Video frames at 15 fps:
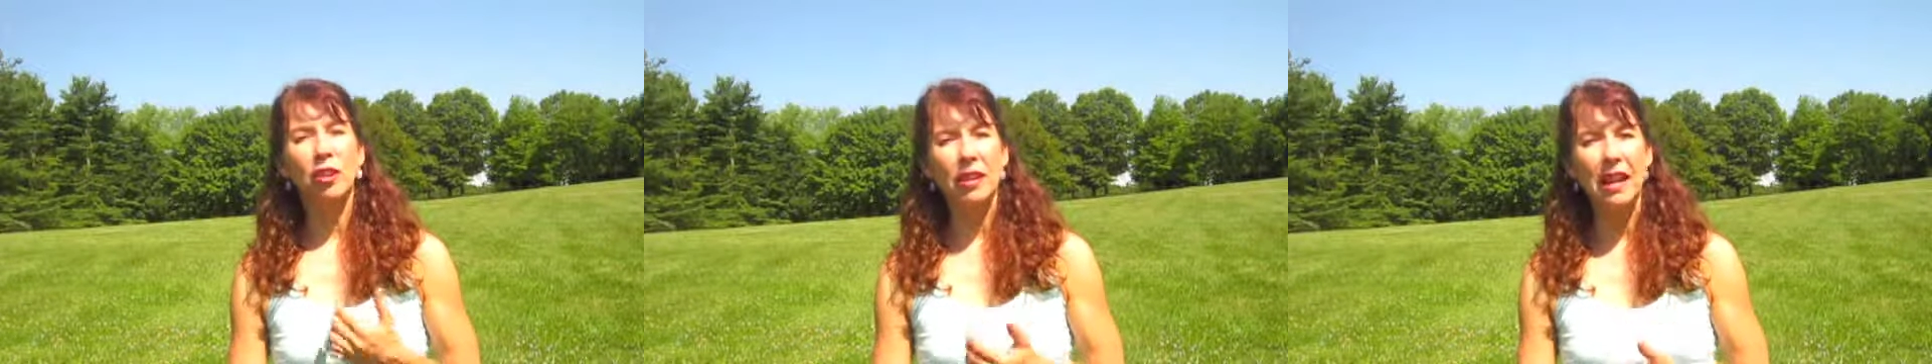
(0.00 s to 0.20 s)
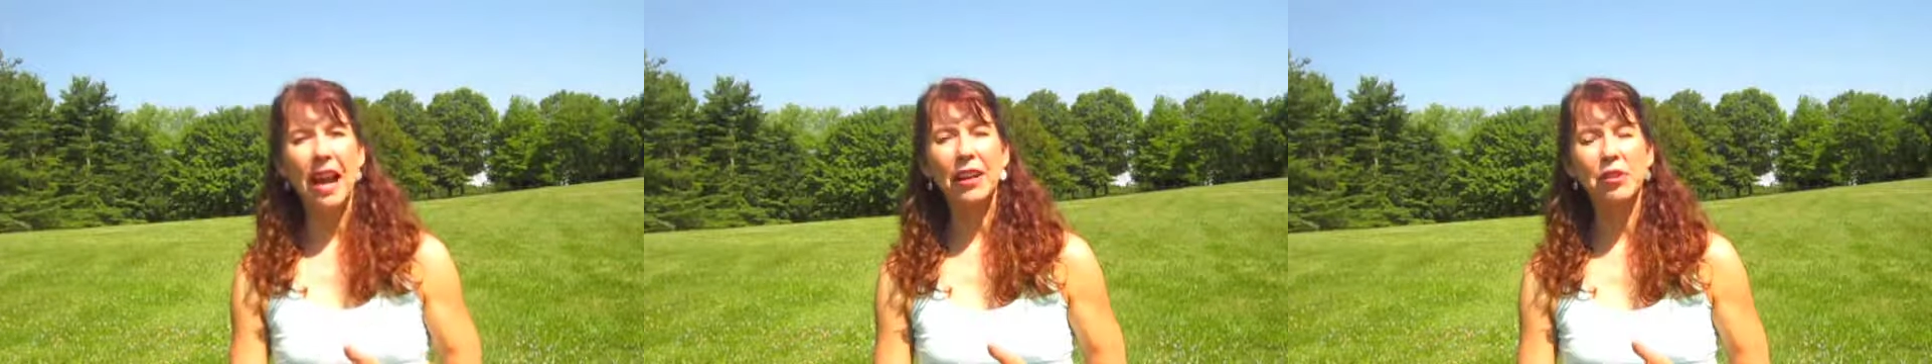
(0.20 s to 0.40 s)

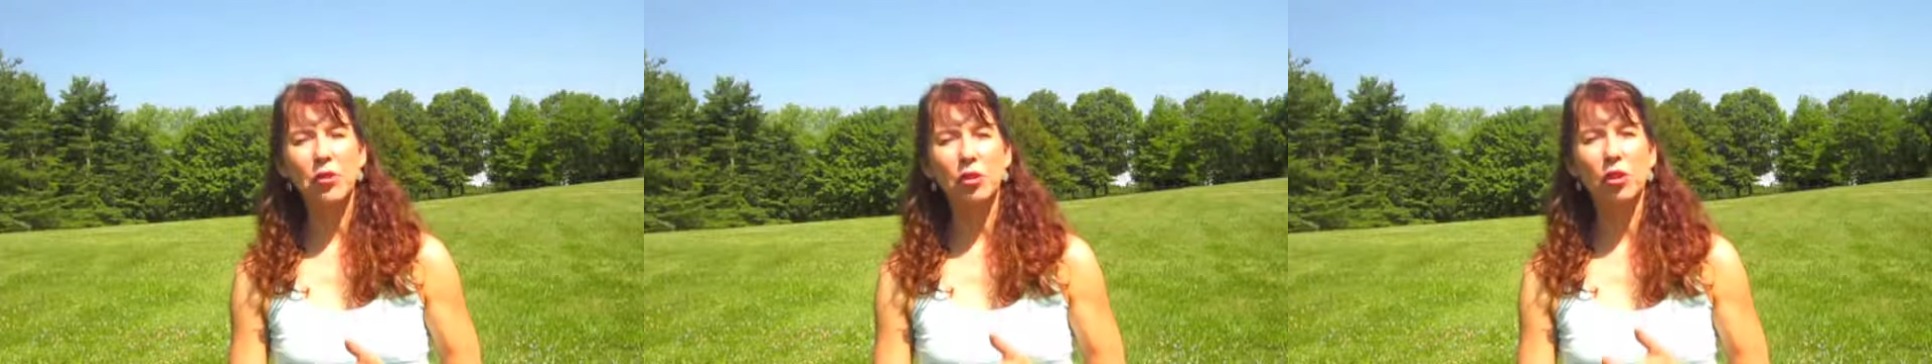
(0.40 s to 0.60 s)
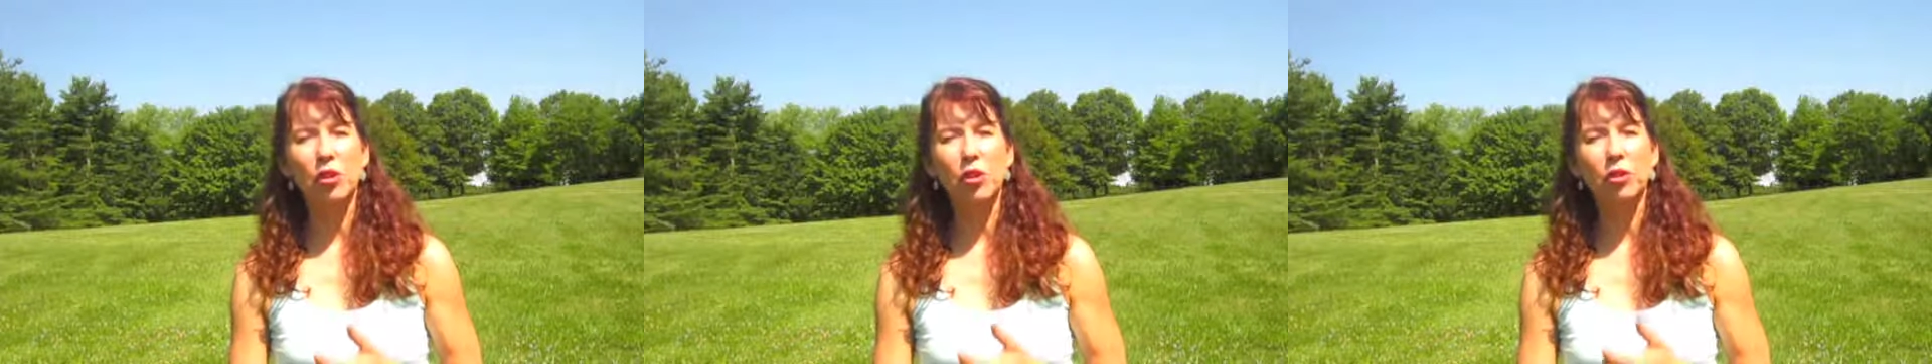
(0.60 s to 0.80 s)
and
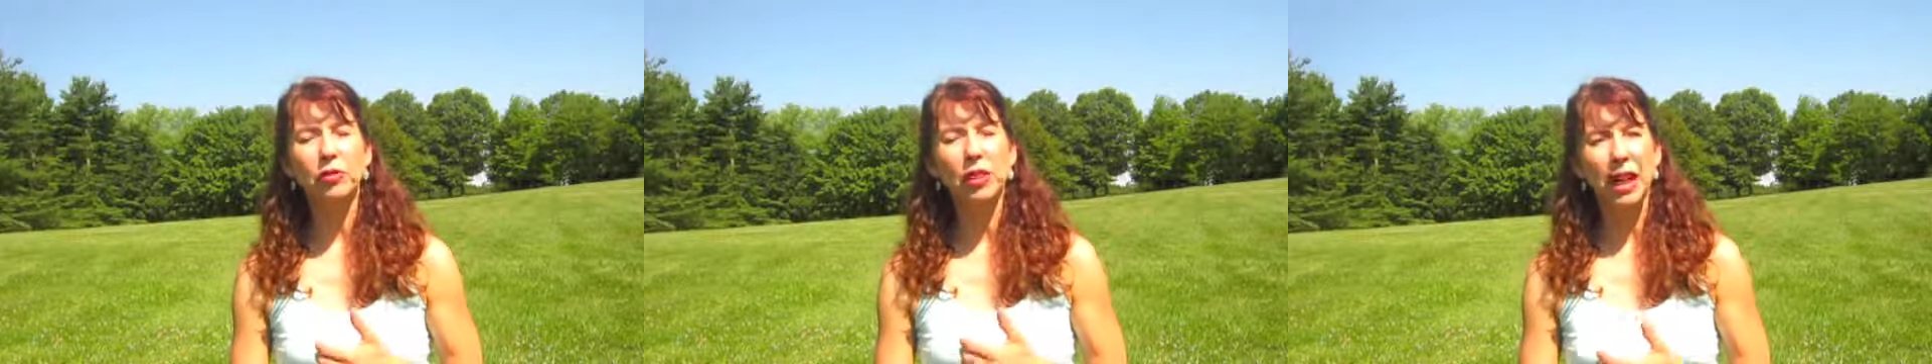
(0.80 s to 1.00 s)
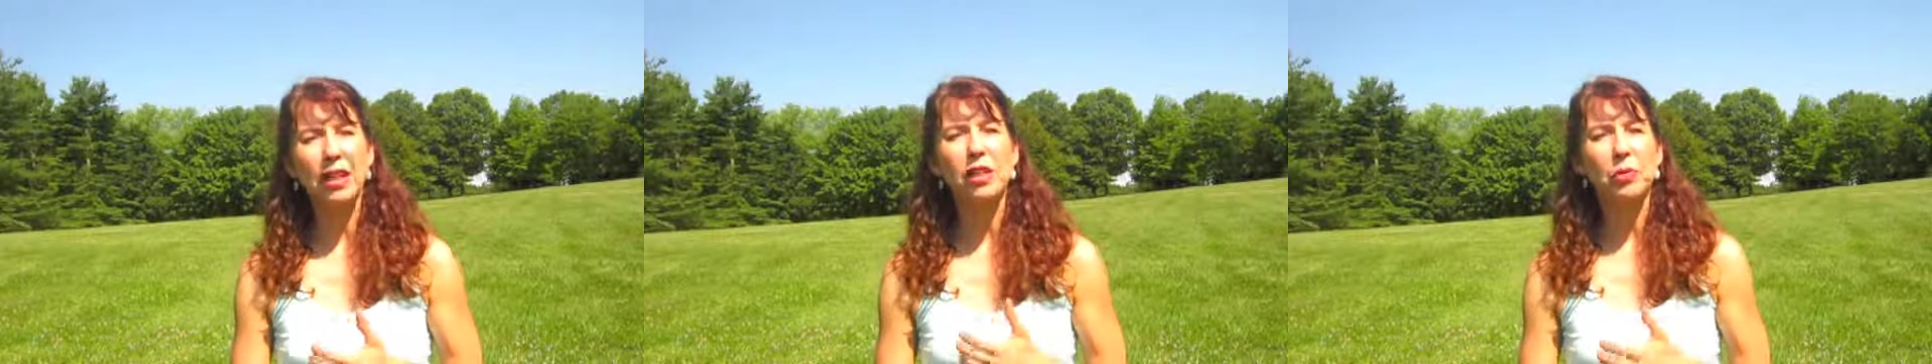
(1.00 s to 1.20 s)
natural,
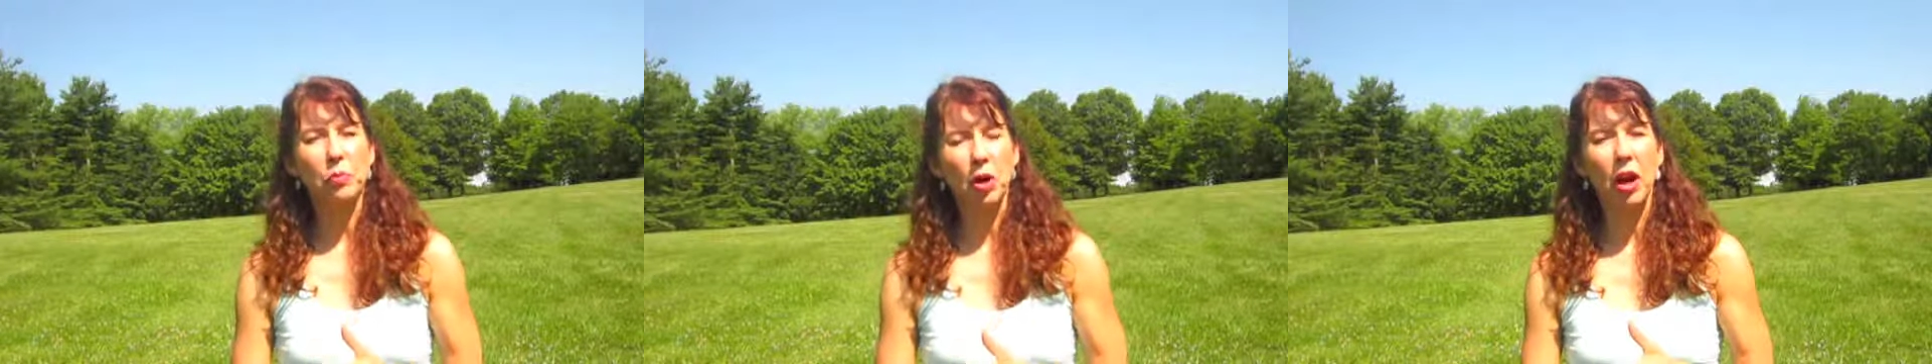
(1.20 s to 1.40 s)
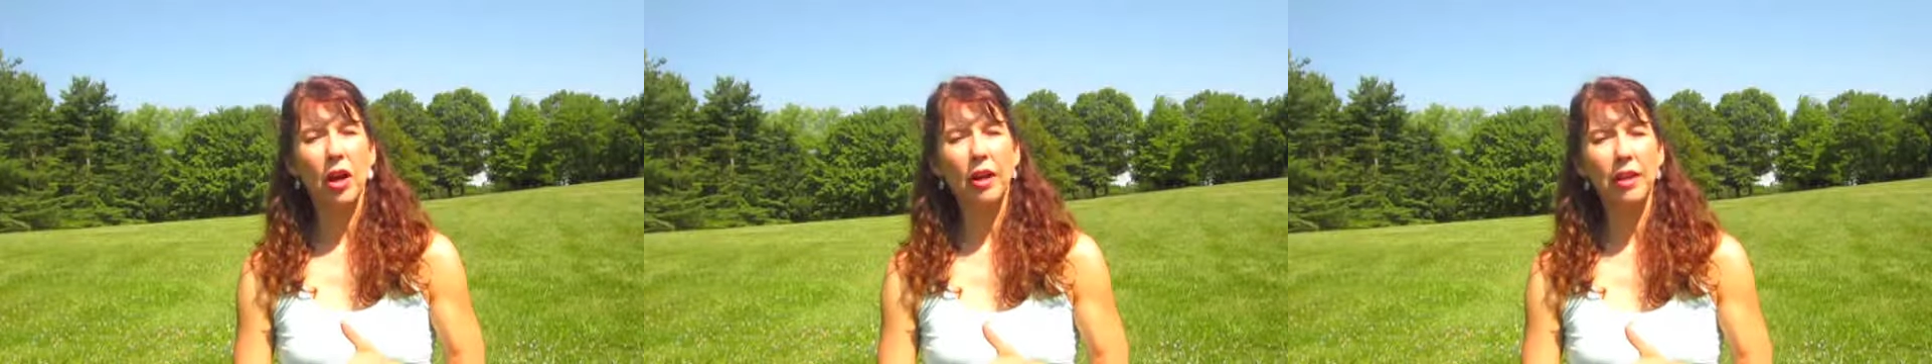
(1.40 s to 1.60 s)
nice
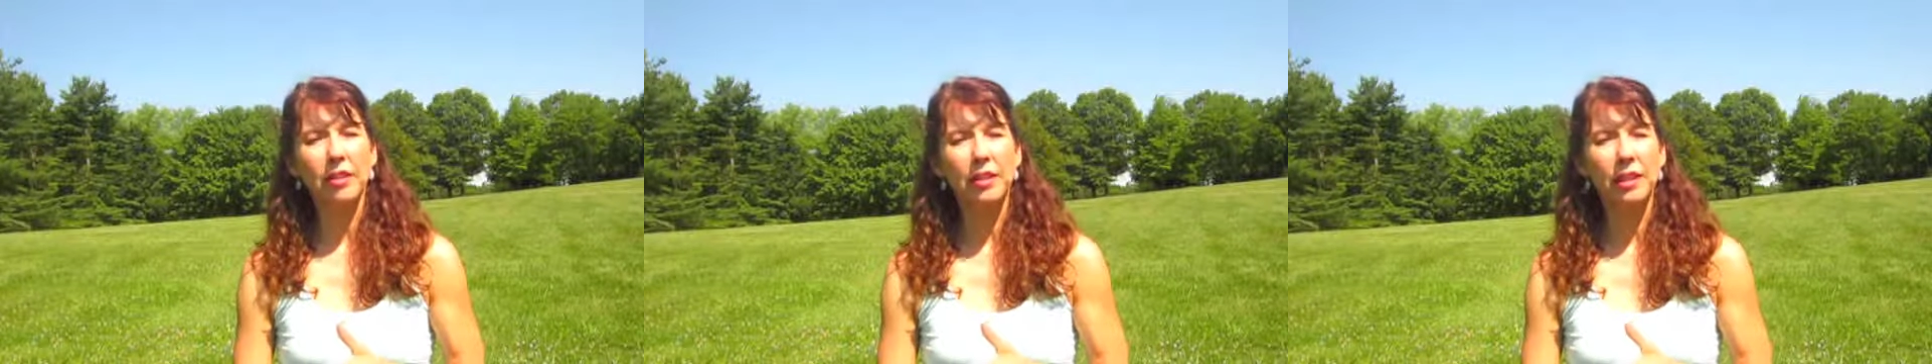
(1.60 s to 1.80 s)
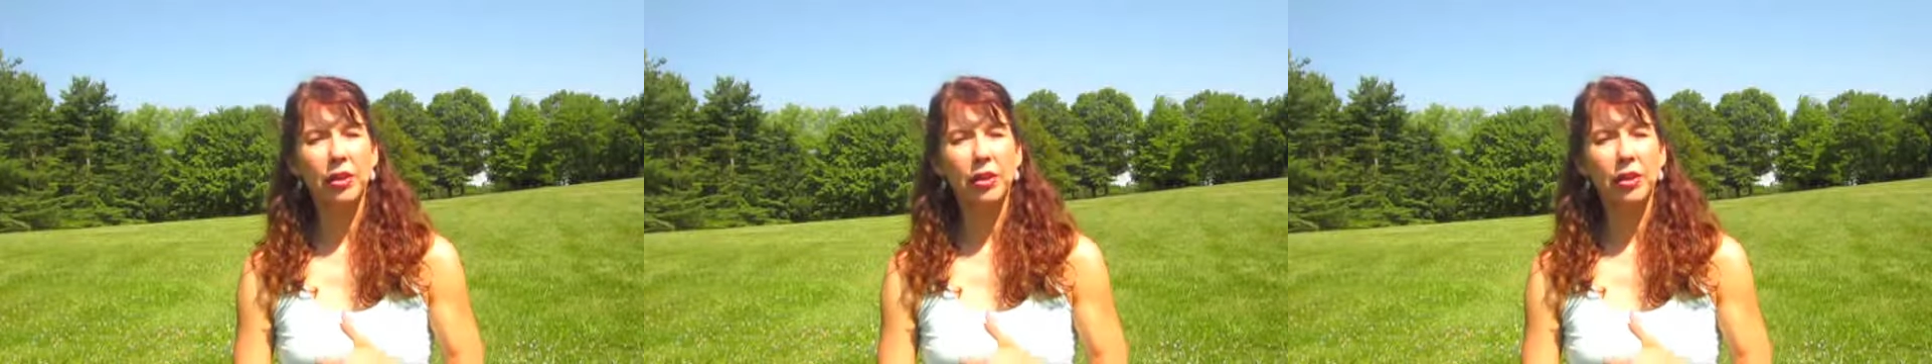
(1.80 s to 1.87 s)
product